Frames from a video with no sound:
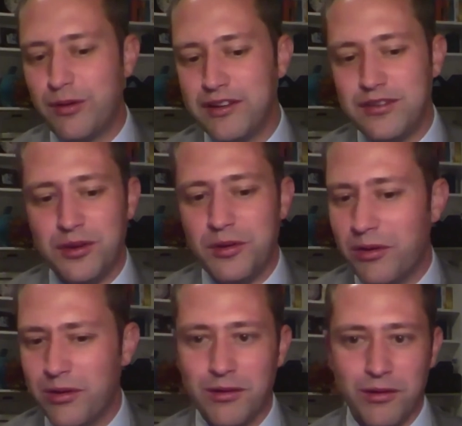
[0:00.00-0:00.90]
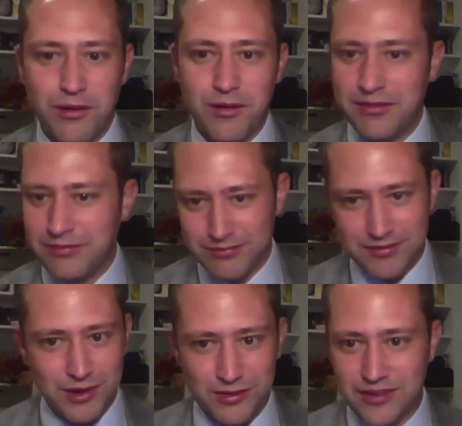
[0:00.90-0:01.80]
42 or
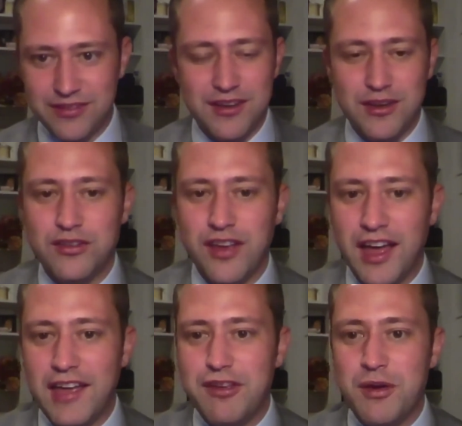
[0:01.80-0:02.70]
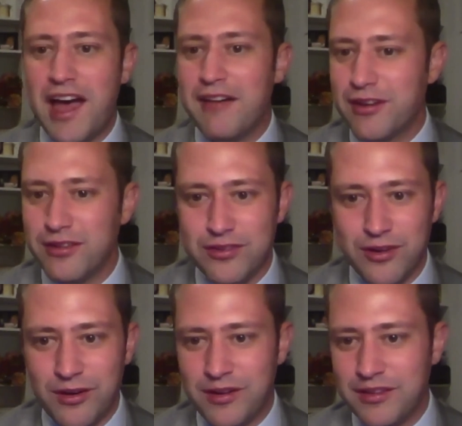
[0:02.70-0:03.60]
just in Utah, if you have
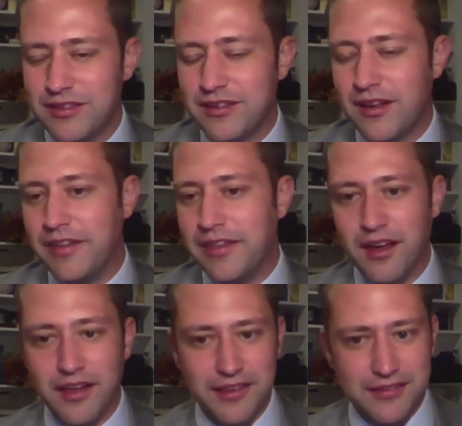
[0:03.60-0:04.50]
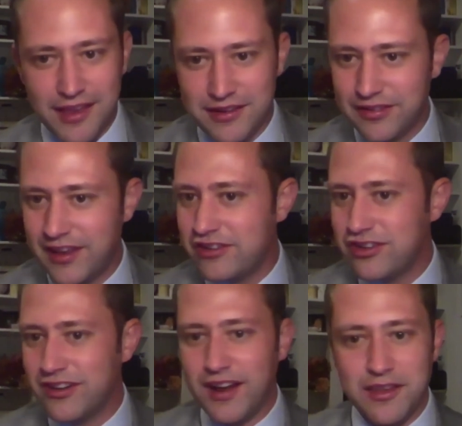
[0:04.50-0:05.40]
concerns on this
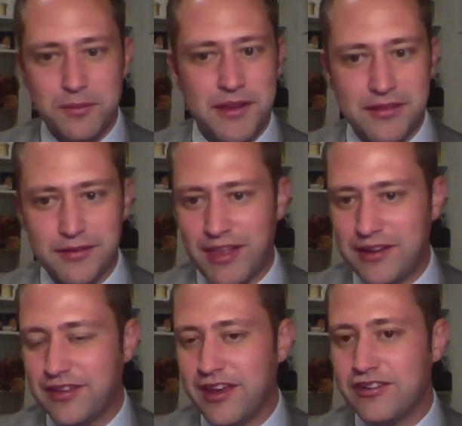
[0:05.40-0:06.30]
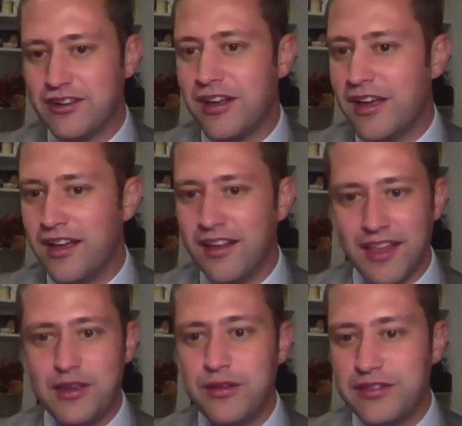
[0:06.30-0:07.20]
legislation, other pieces of legislation,
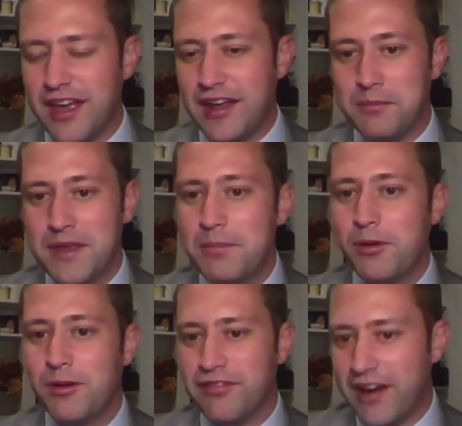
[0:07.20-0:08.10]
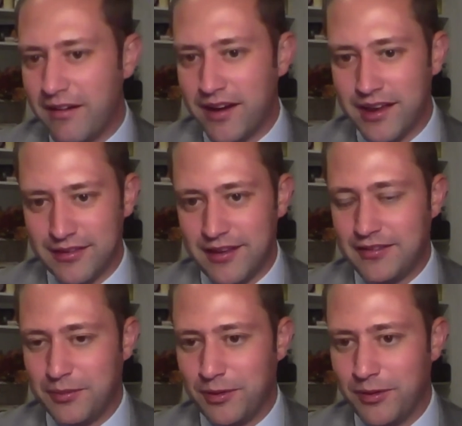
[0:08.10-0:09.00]
like you said, people are very
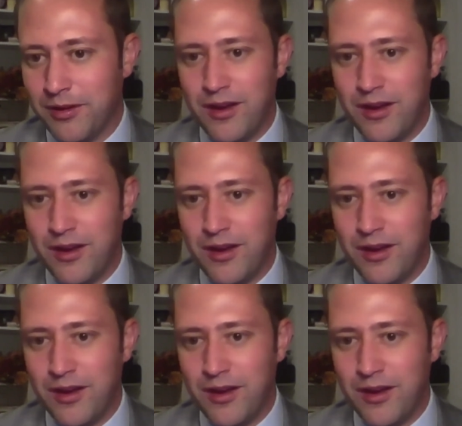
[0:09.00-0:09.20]
accessible.